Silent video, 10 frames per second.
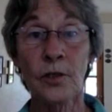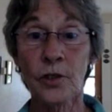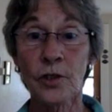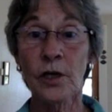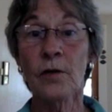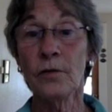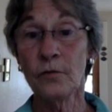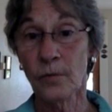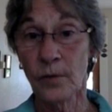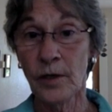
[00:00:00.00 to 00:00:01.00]
to share the
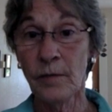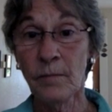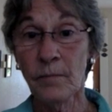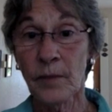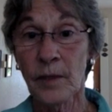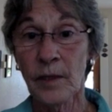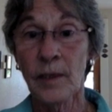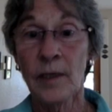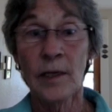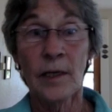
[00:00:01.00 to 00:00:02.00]
dream,
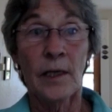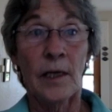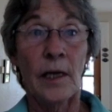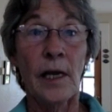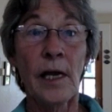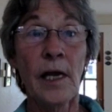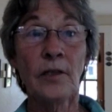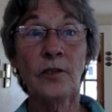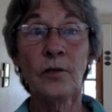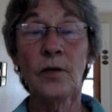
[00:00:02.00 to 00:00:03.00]

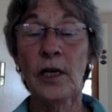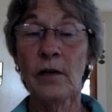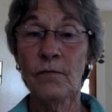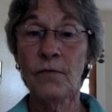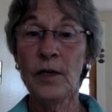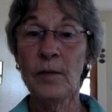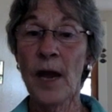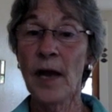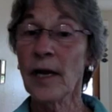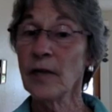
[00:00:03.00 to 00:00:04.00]
and to get
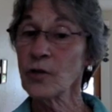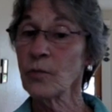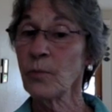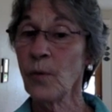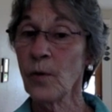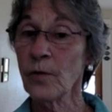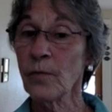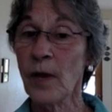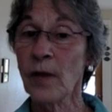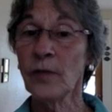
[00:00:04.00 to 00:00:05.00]
feedback and support
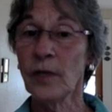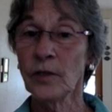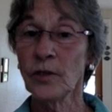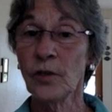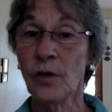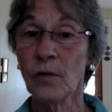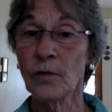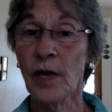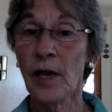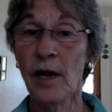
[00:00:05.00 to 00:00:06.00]
around it, you
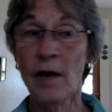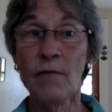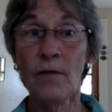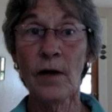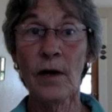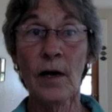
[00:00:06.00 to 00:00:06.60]
know, to have